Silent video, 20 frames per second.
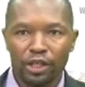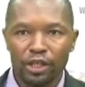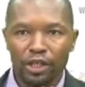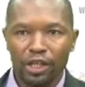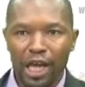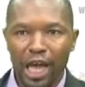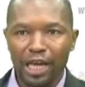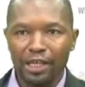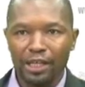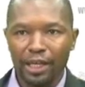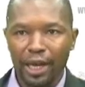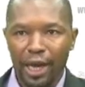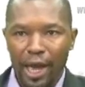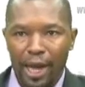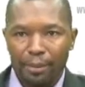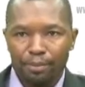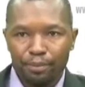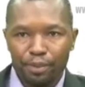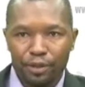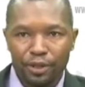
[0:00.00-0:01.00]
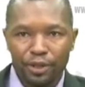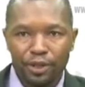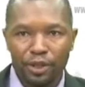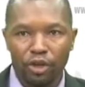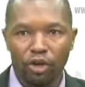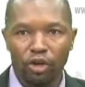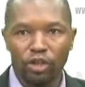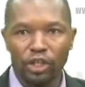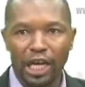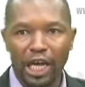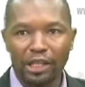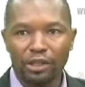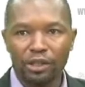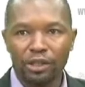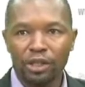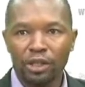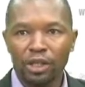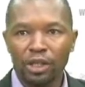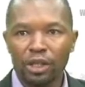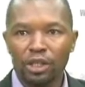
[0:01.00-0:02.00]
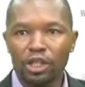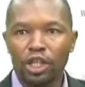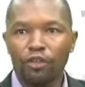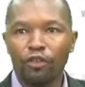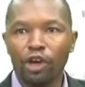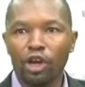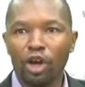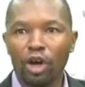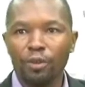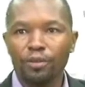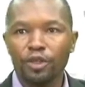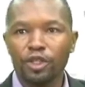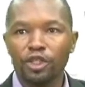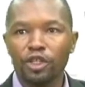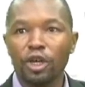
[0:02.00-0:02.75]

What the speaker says: That helps, or that develops